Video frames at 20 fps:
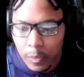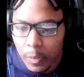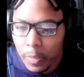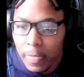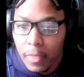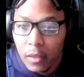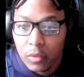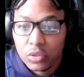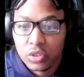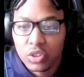
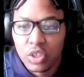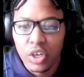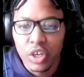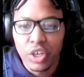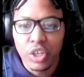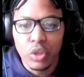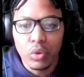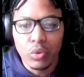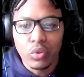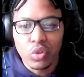What's good,
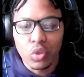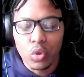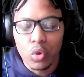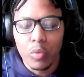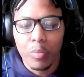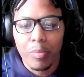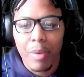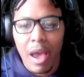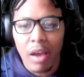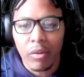YouTube?
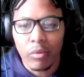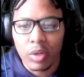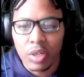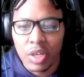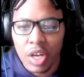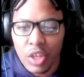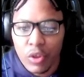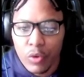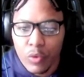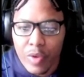Back with another
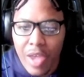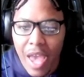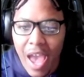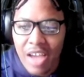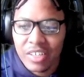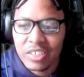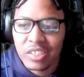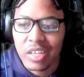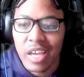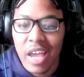
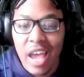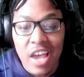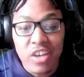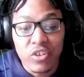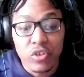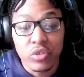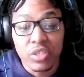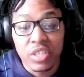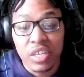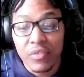reaction. As you
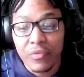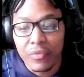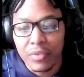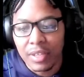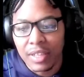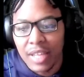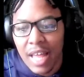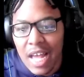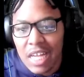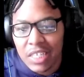seen for the
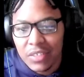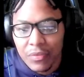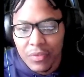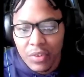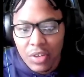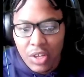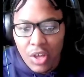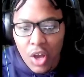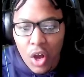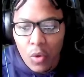last
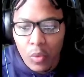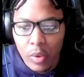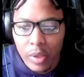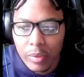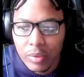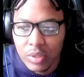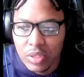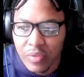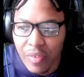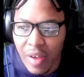video, we was
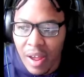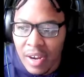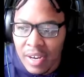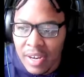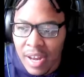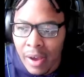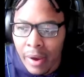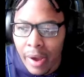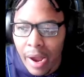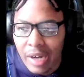finding out
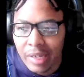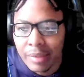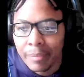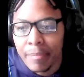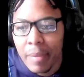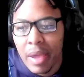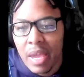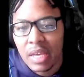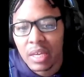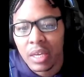how to
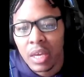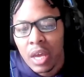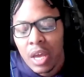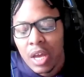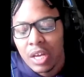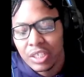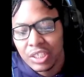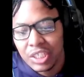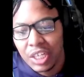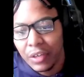make
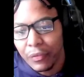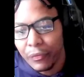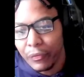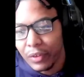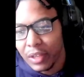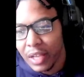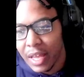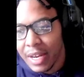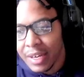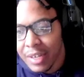
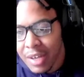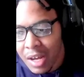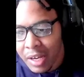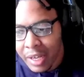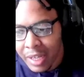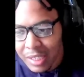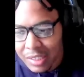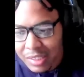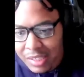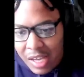Chick-fil-A
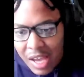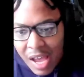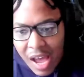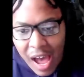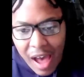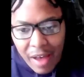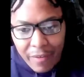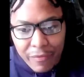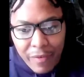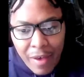nuggets. I
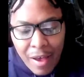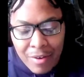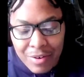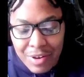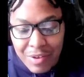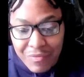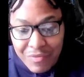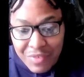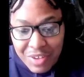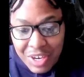found a
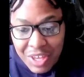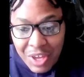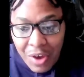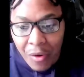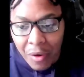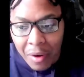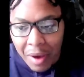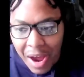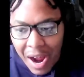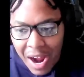video on
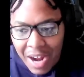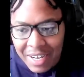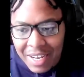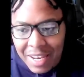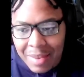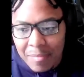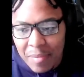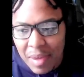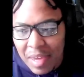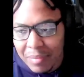how they
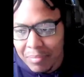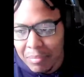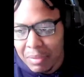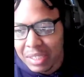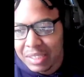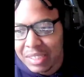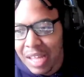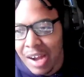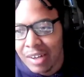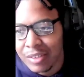make
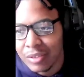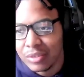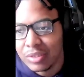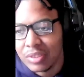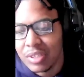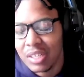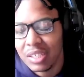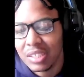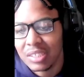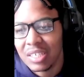McDonald's
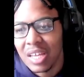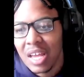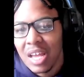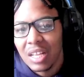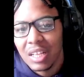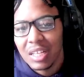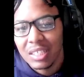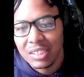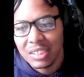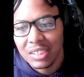nuggets. Let's
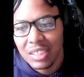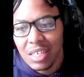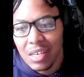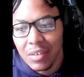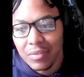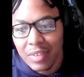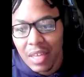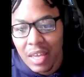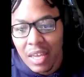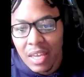see if
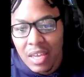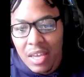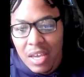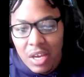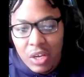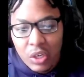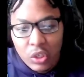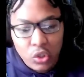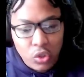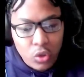they
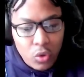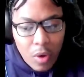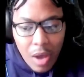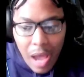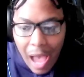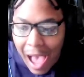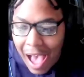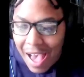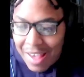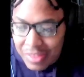do it how
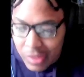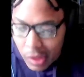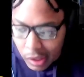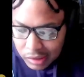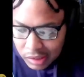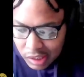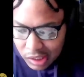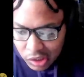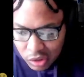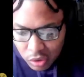I thought they
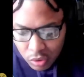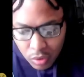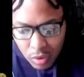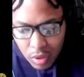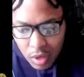do.